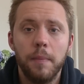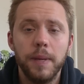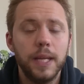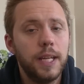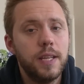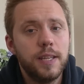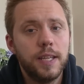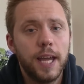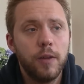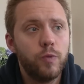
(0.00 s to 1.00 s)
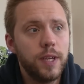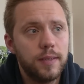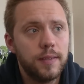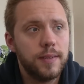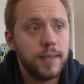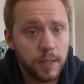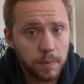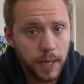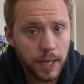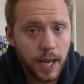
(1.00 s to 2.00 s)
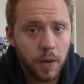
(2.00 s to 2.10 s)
Me and Ian did a recent sit and play,